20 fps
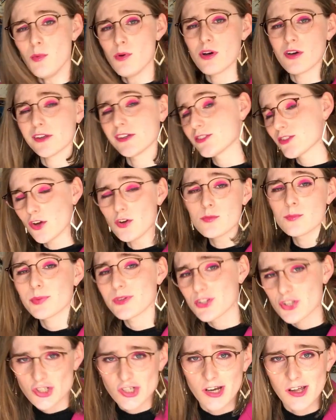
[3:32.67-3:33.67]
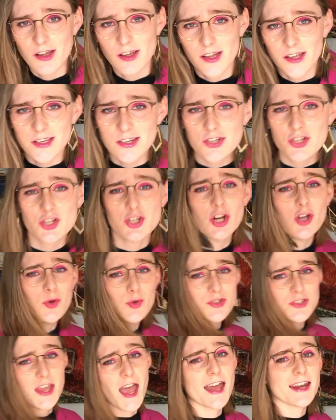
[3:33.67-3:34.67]
on, don't be shy. Show
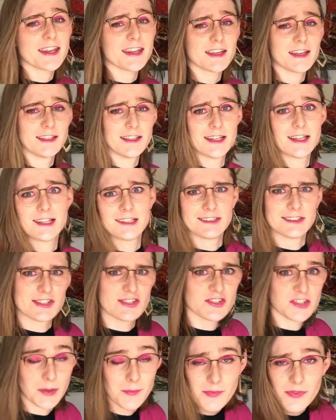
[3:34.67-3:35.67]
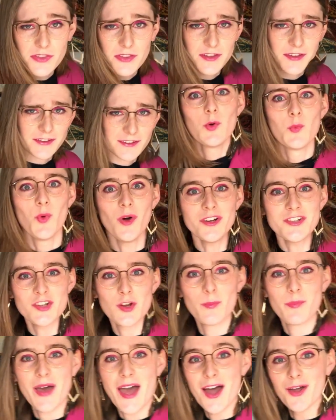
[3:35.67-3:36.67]
daddy a little something. What
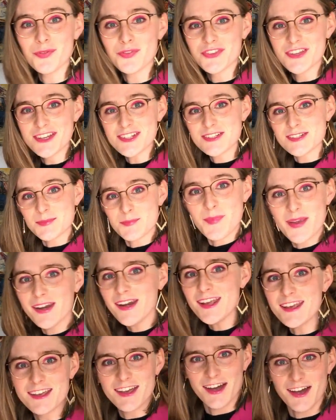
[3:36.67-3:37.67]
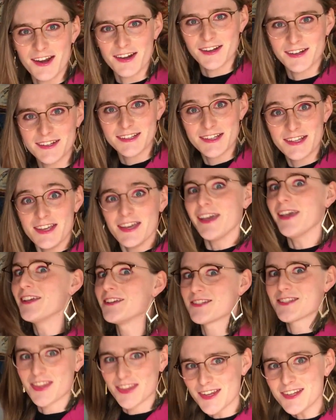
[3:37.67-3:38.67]
about this minigun?
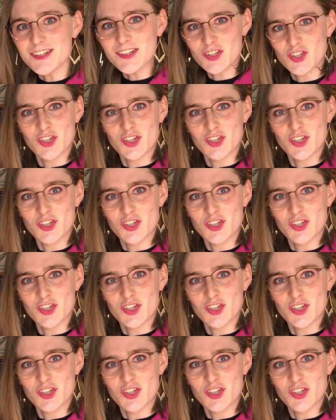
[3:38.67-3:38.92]
Is this